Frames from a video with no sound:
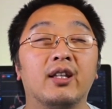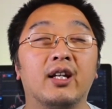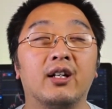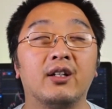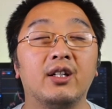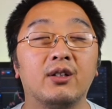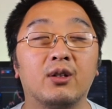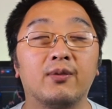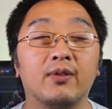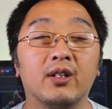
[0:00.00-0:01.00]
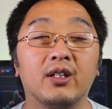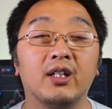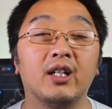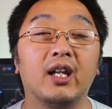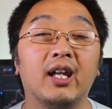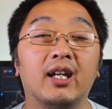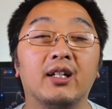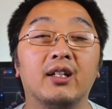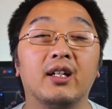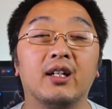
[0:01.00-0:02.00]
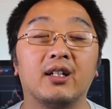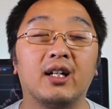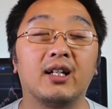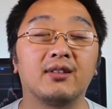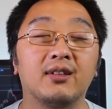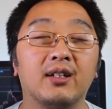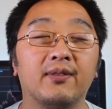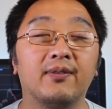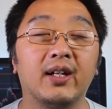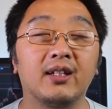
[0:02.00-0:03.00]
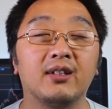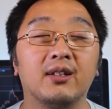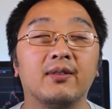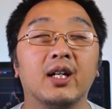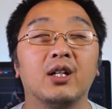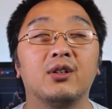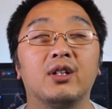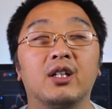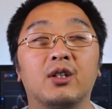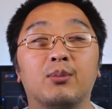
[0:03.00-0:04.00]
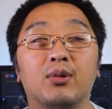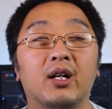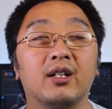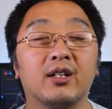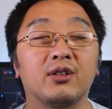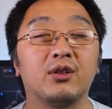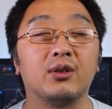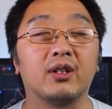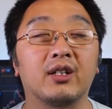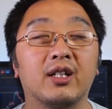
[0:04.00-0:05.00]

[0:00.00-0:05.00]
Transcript: that are eco-friendly and cost effective to get the product to the